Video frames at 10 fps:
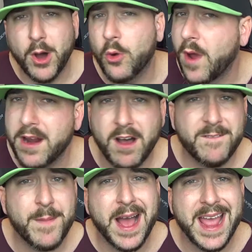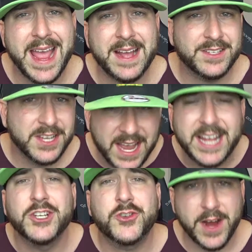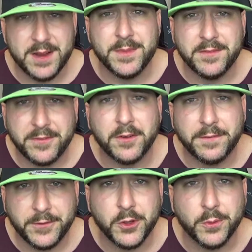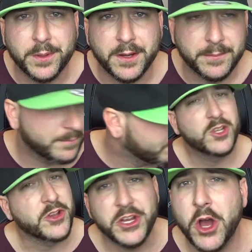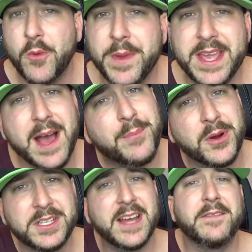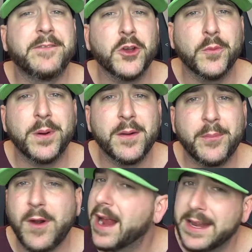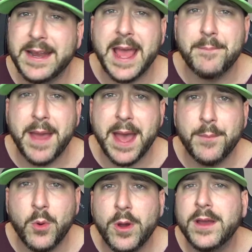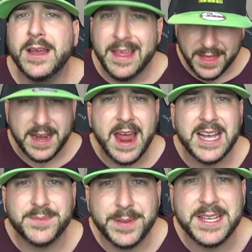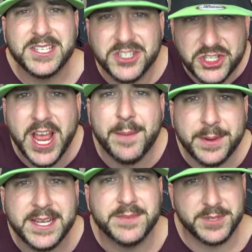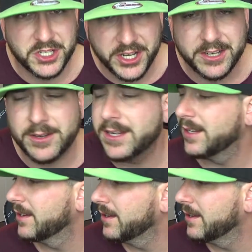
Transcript: boat right off my hands and traded me for a fuel pump. So you know me, I put that fuel pump right in that bad boy, that nice piece of Japanese machinery,